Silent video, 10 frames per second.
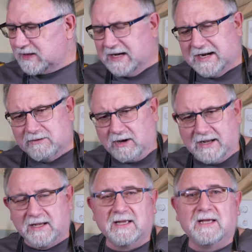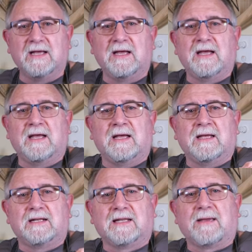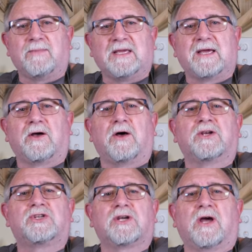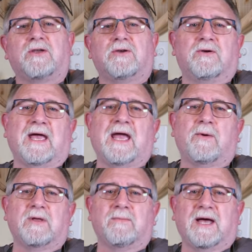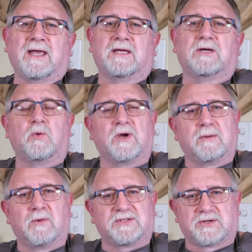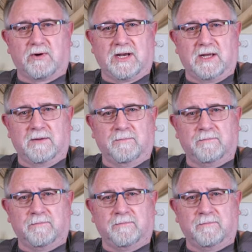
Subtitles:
Anyway, let me get on and show you how we make quick mozzarella.